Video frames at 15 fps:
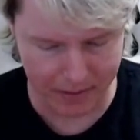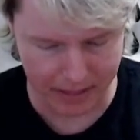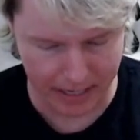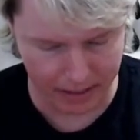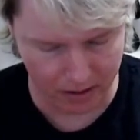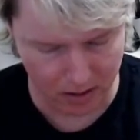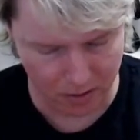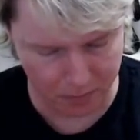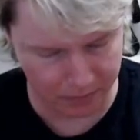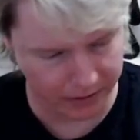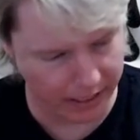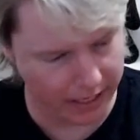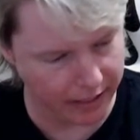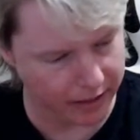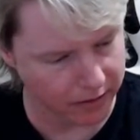that
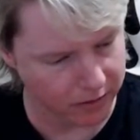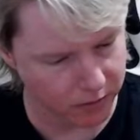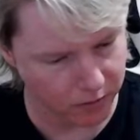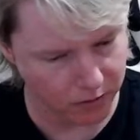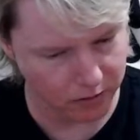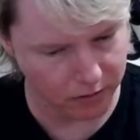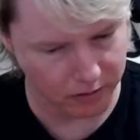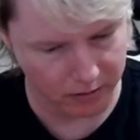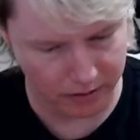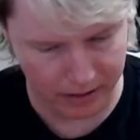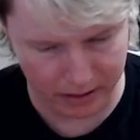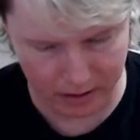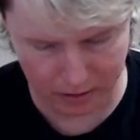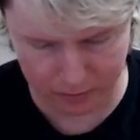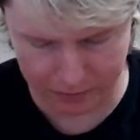complicated. It
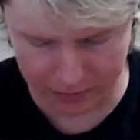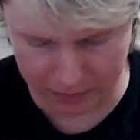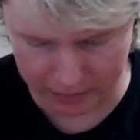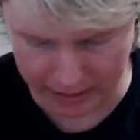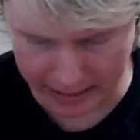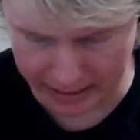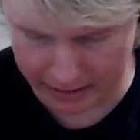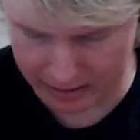just feels like,